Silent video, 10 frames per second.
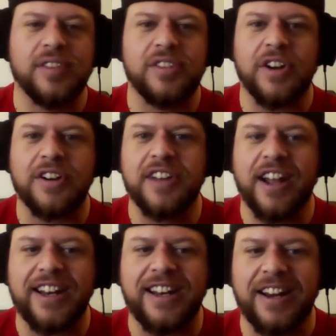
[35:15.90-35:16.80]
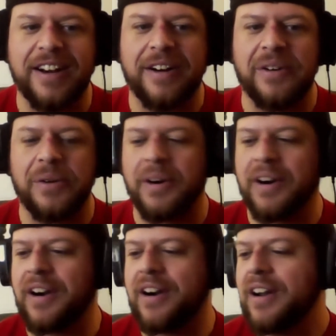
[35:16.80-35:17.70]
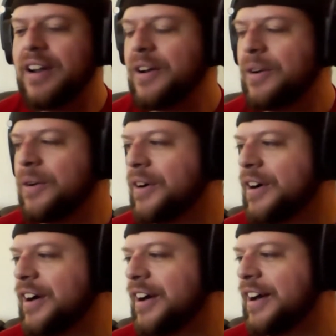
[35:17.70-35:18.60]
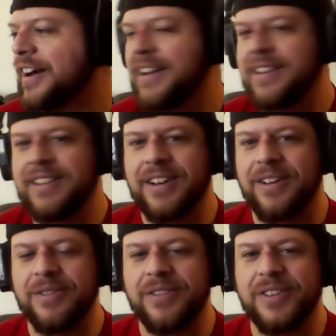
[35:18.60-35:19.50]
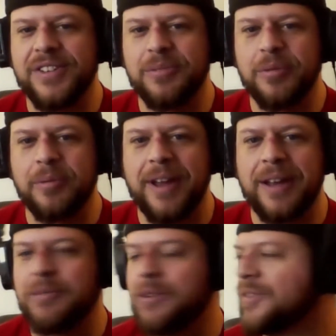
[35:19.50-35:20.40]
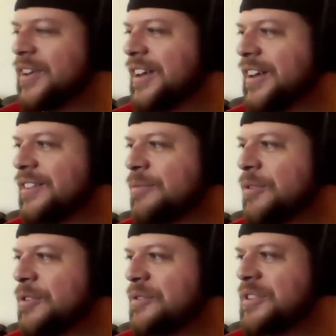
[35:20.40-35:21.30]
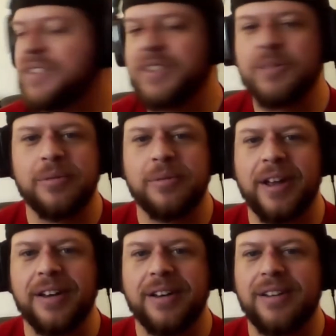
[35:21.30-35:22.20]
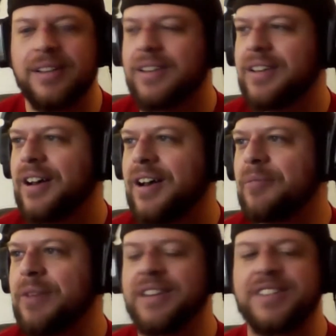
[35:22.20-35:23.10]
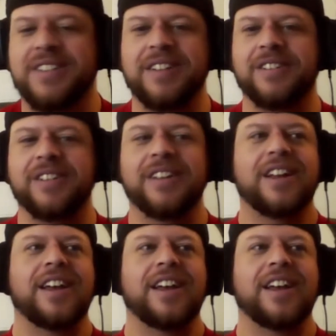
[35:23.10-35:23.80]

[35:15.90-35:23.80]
Dark Knight here or the Superman movie, the most recent Superman, Man of Steel.